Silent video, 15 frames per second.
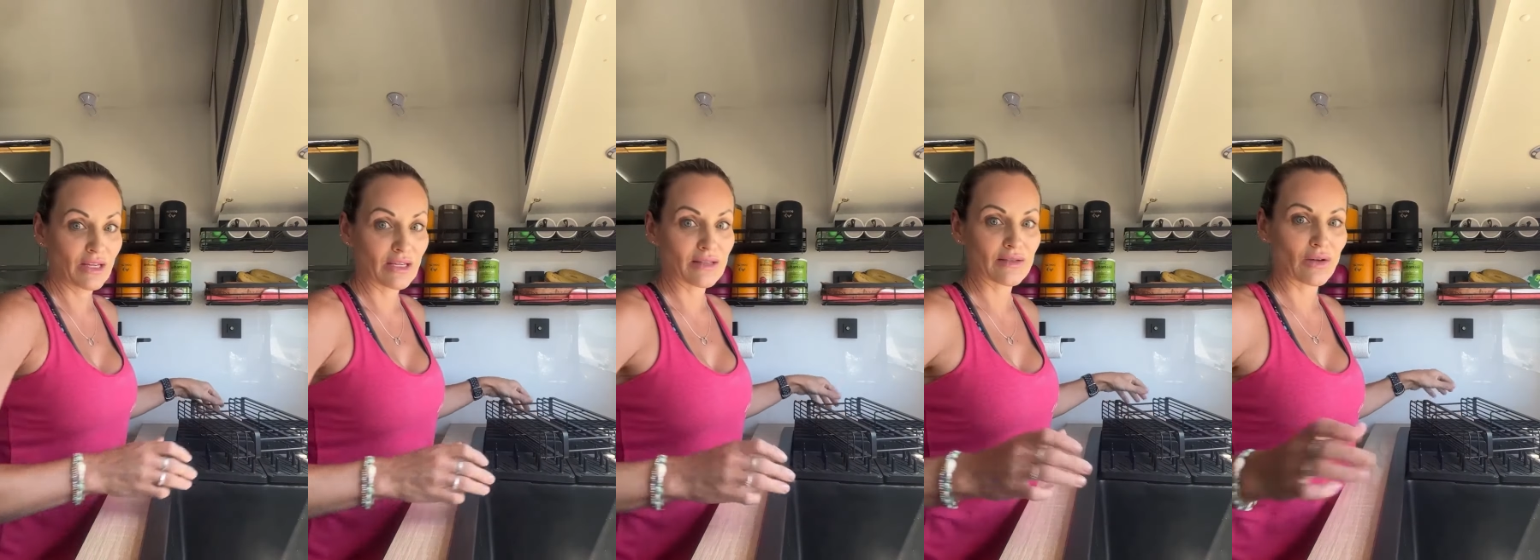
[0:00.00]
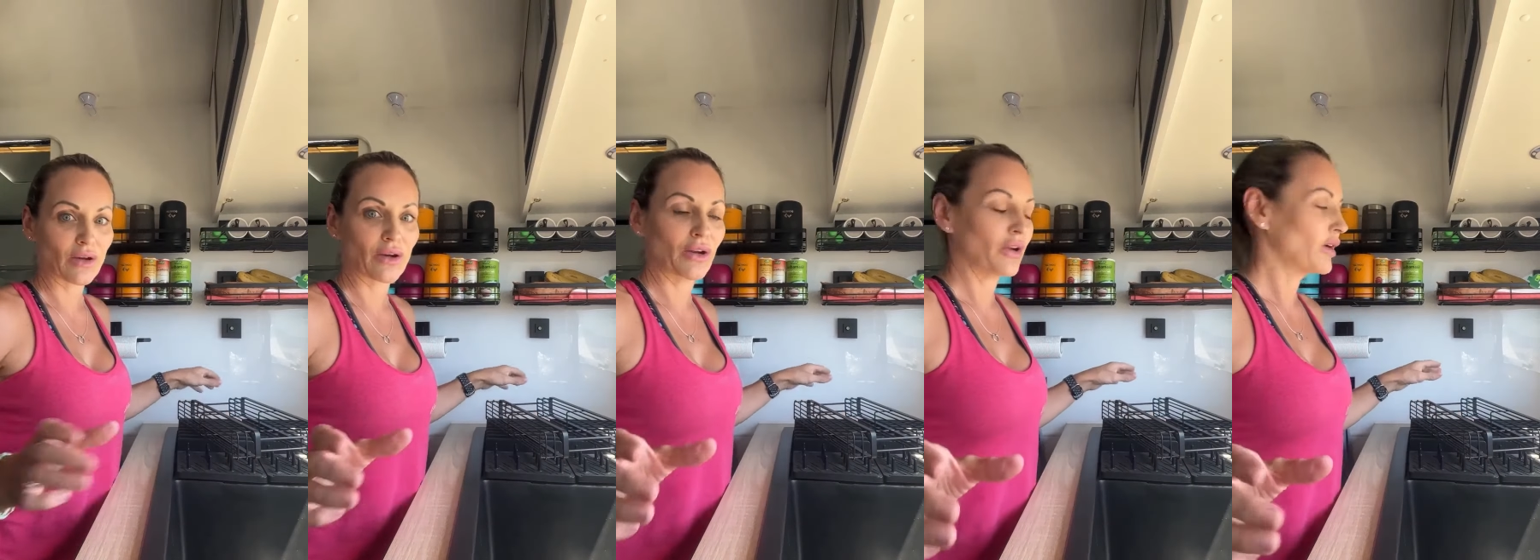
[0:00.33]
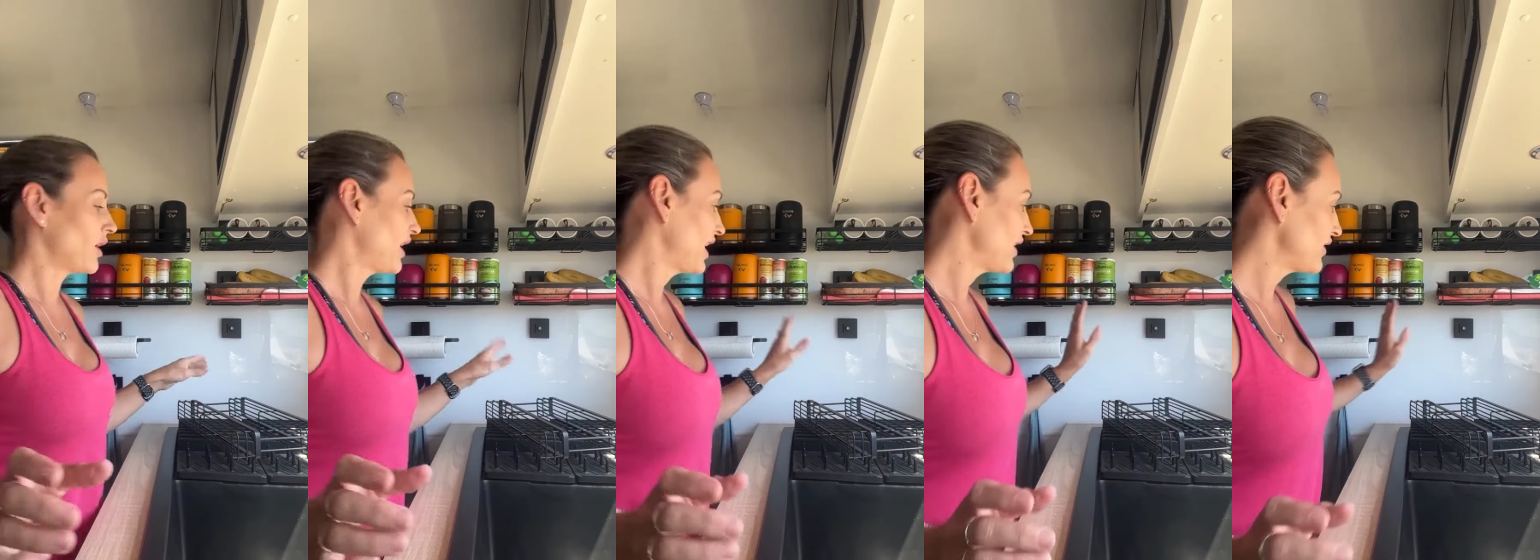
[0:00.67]
so I
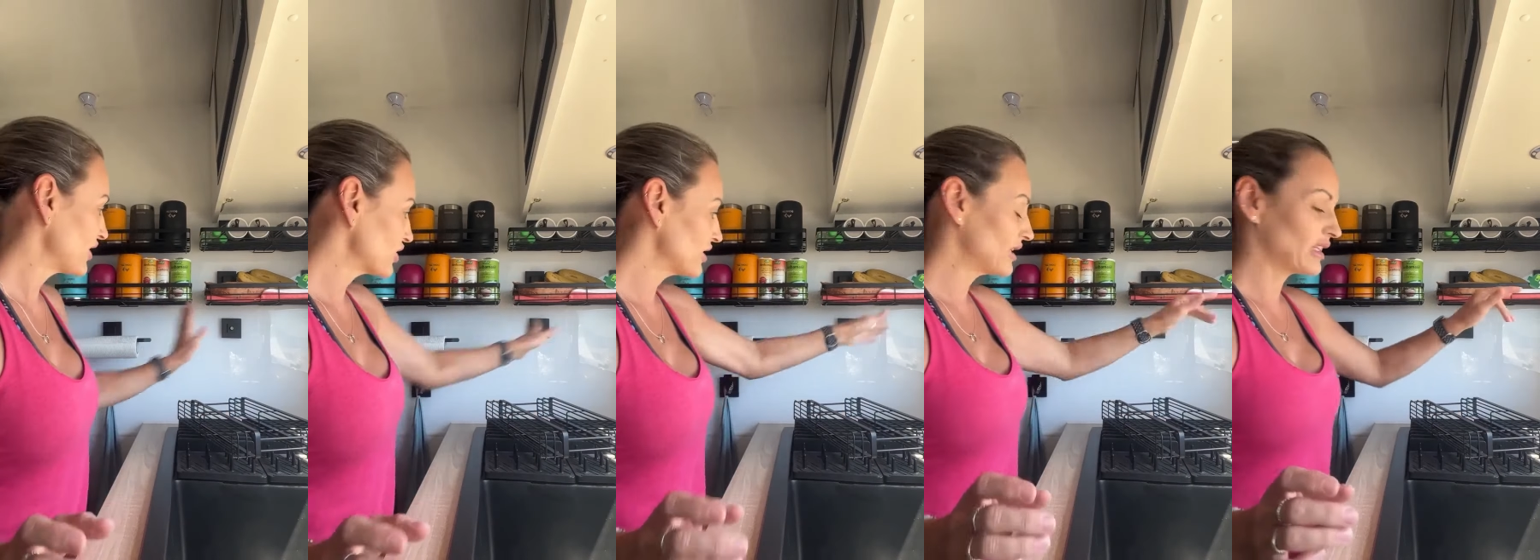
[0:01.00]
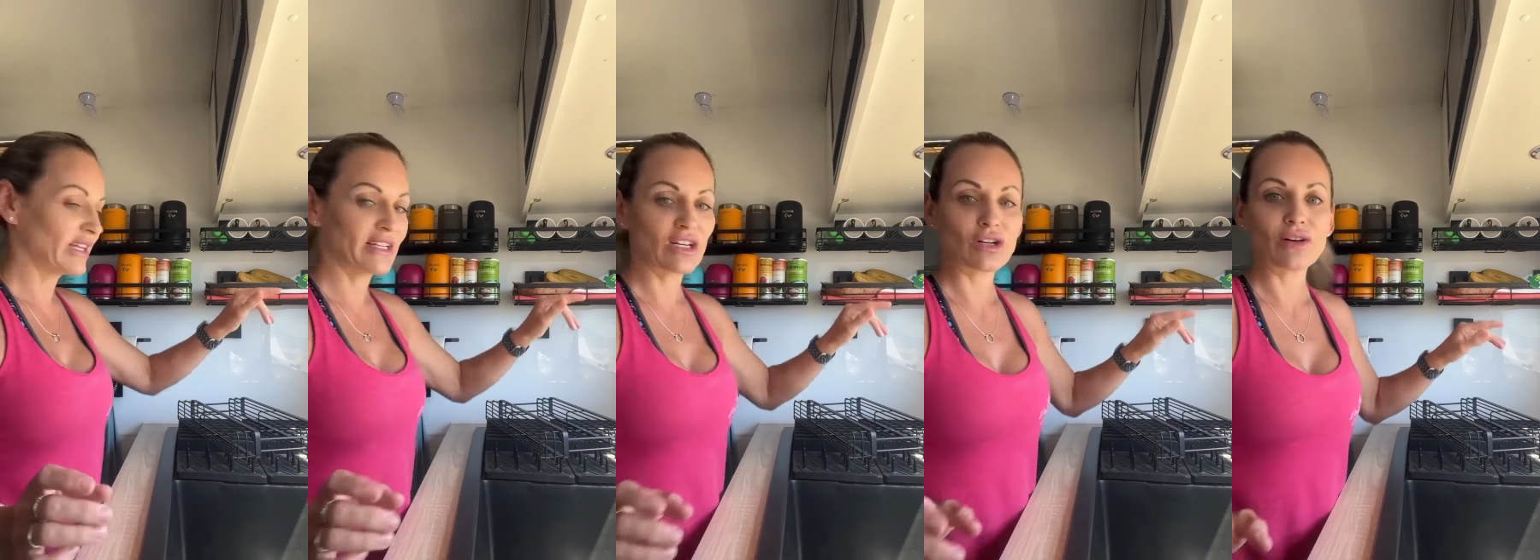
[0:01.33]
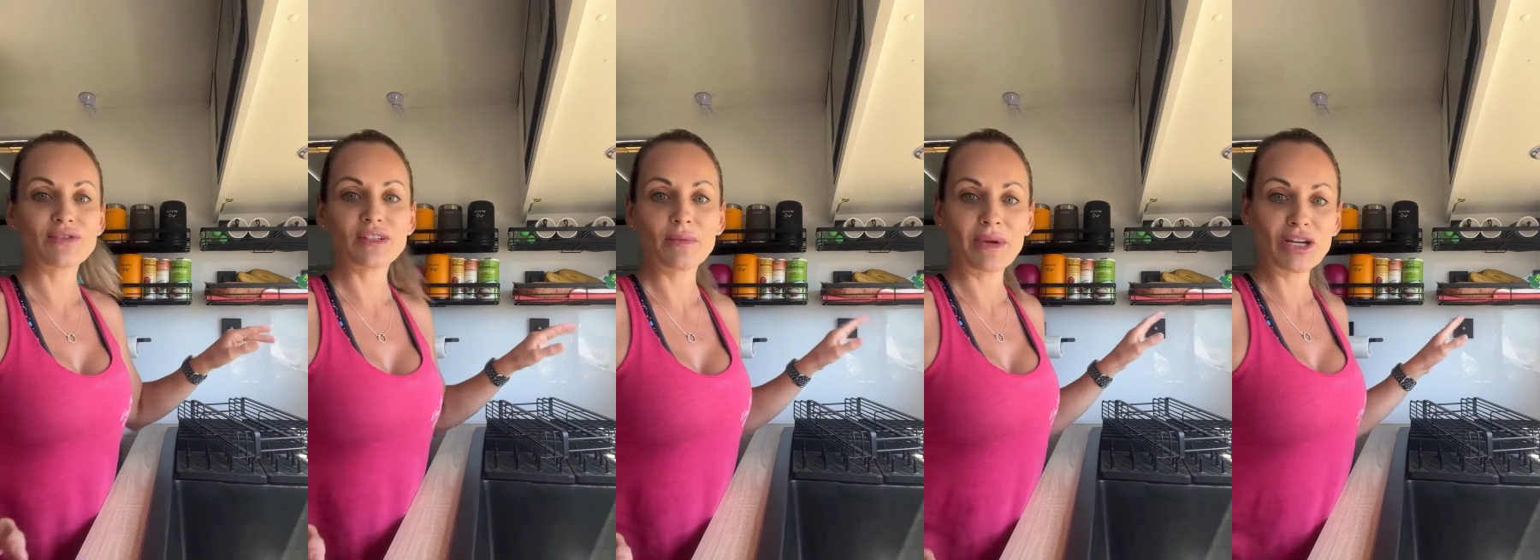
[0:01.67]
have actually cleaned it off.
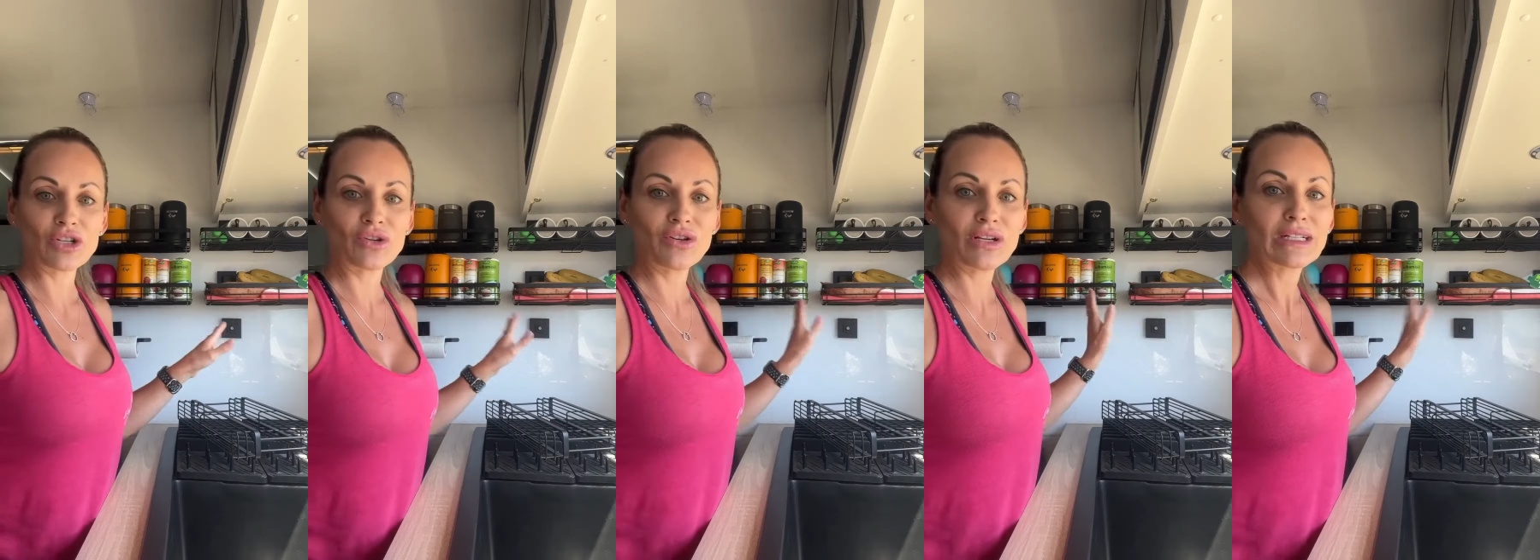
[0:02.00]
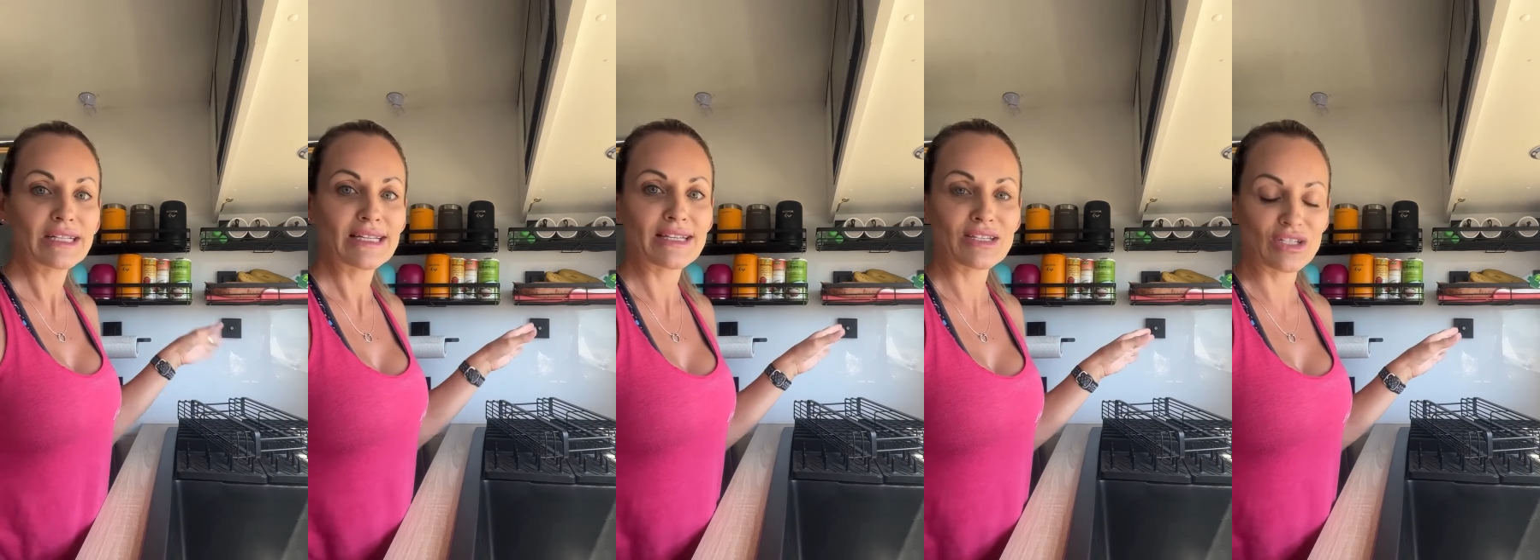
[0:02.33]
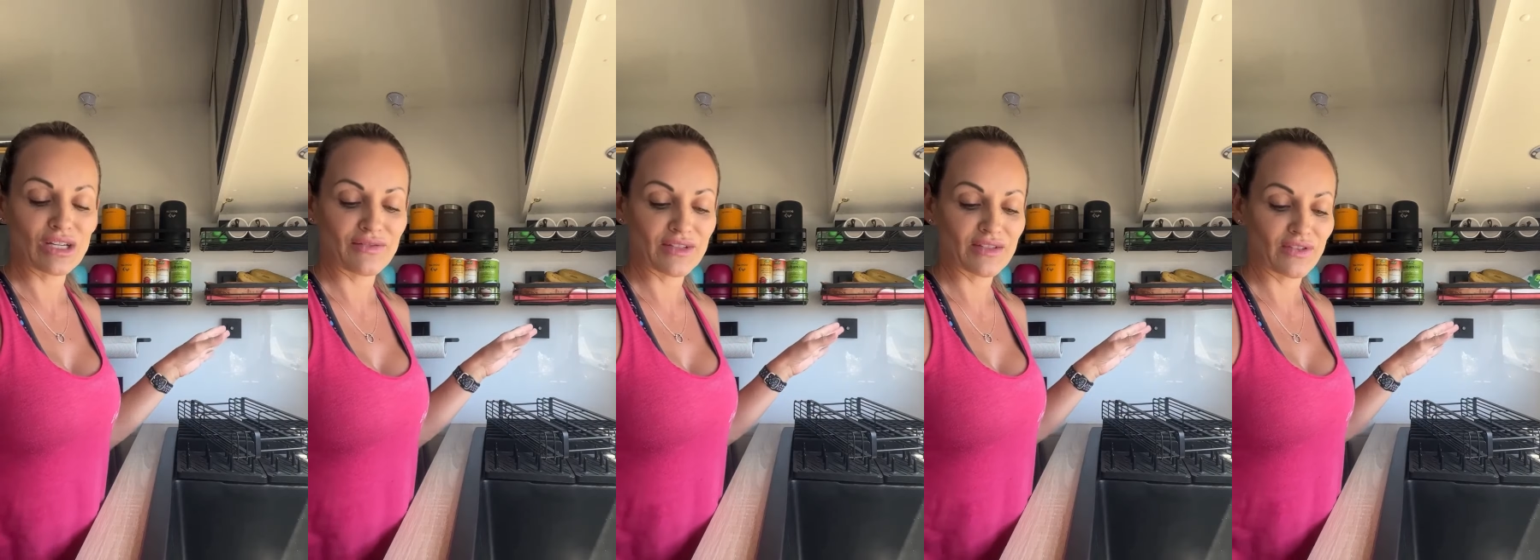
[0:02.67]
So make sure you clean the
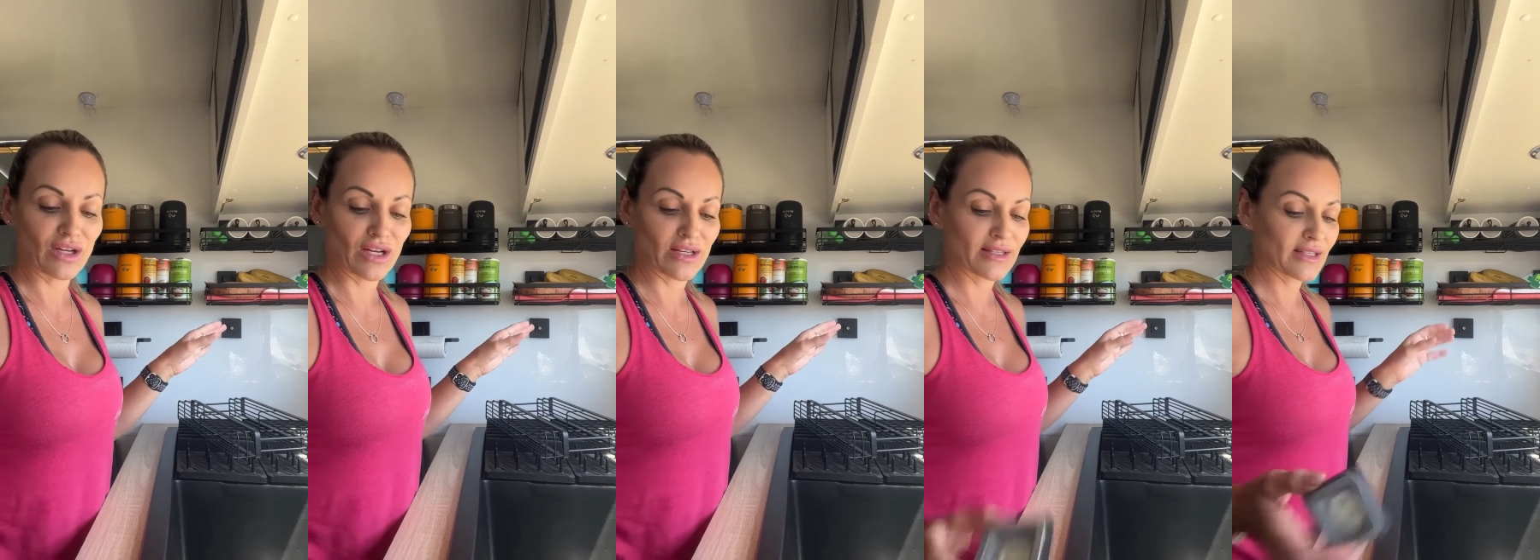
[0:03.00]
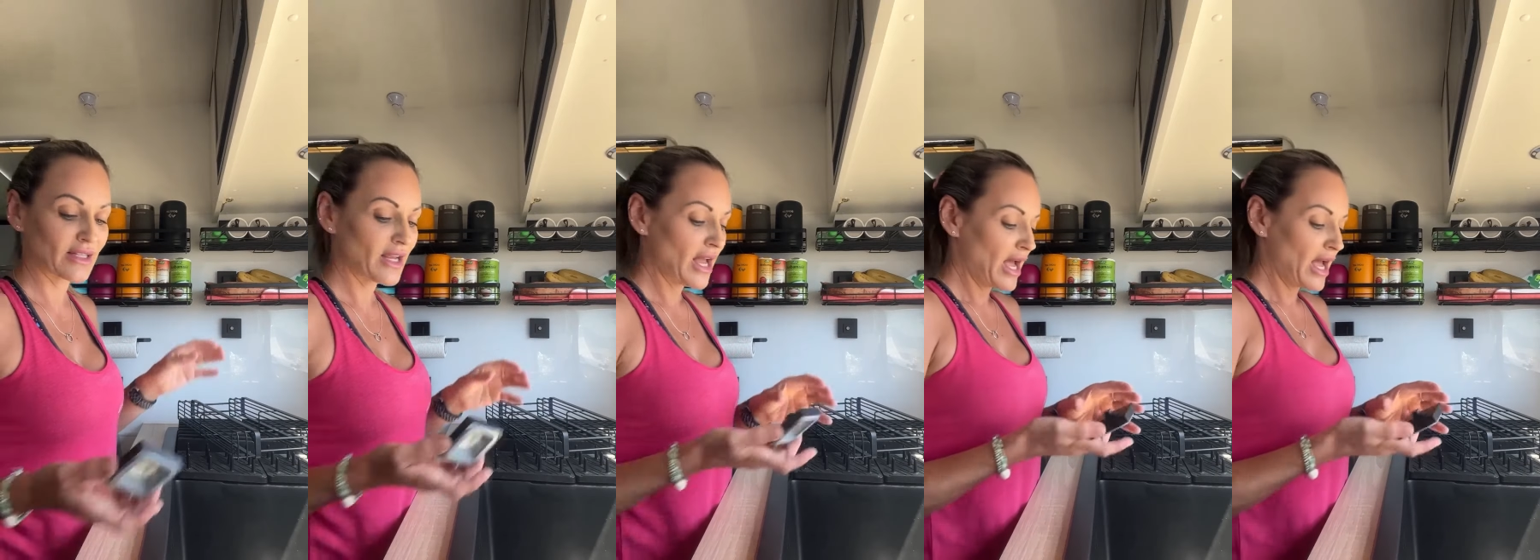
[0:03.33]
surface first,